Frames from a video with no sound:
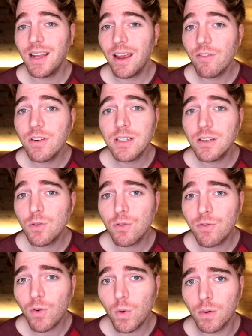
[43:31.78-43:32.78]
in every single
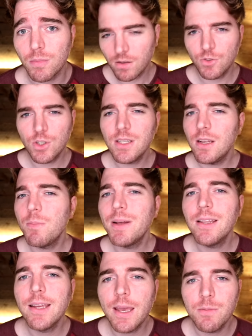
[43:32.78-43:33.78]
form. Just think
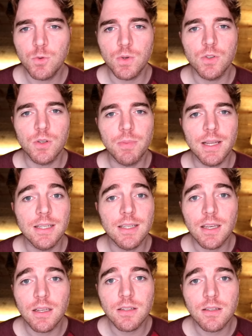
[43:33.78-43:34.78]
about the games we used to play as
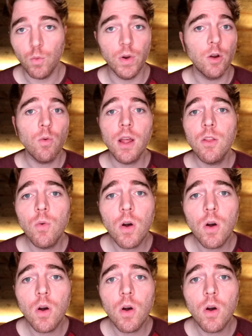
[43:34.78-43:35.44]
kids. Ring Around the